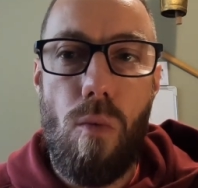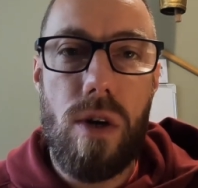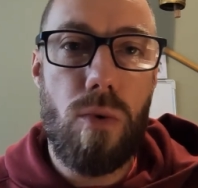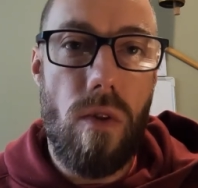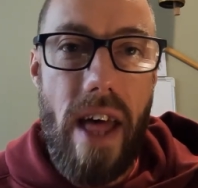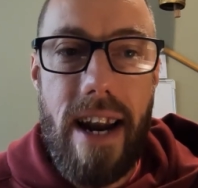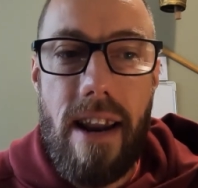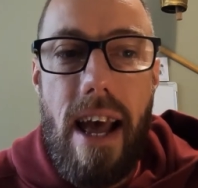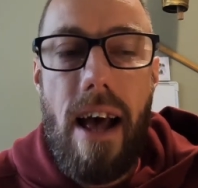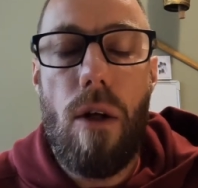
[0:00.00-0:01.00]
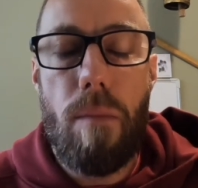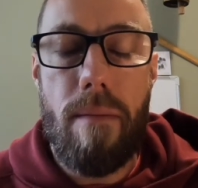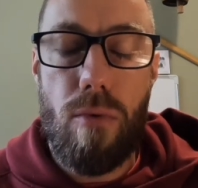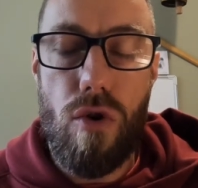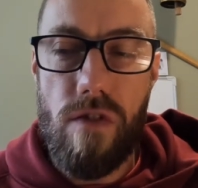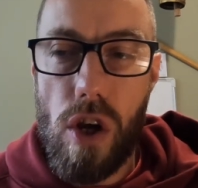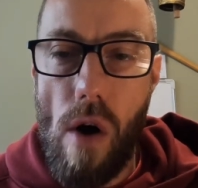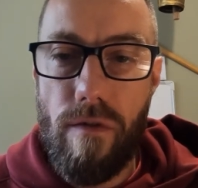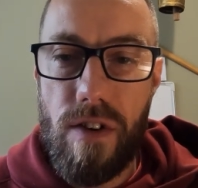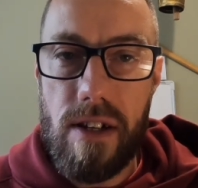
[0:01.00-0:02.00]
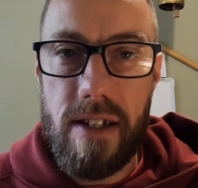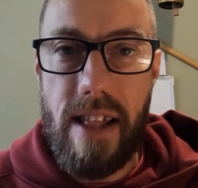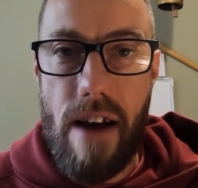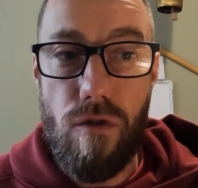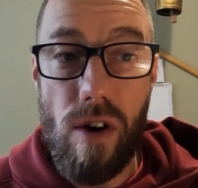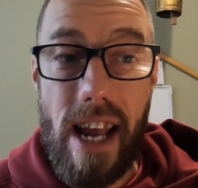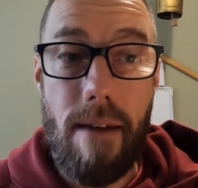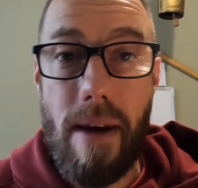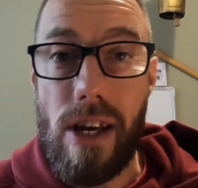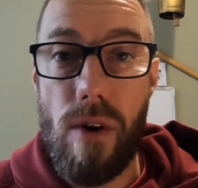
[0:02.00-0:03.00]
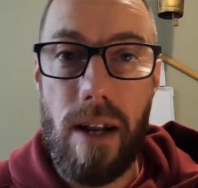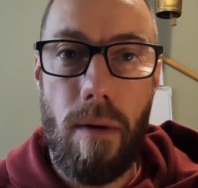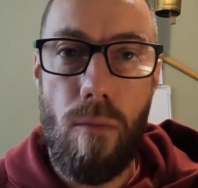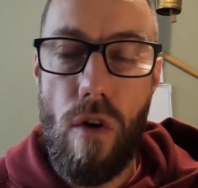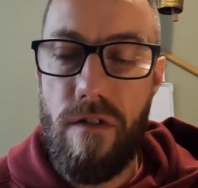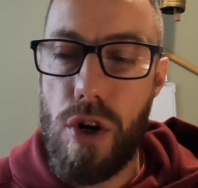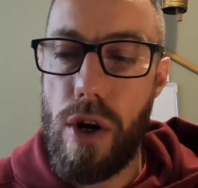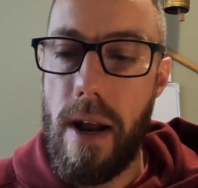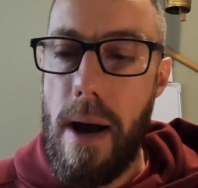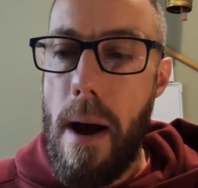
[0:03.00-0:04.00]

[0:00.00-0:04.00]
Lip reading: which will then help improve the confidence and therefore again make you a little bit more efficient.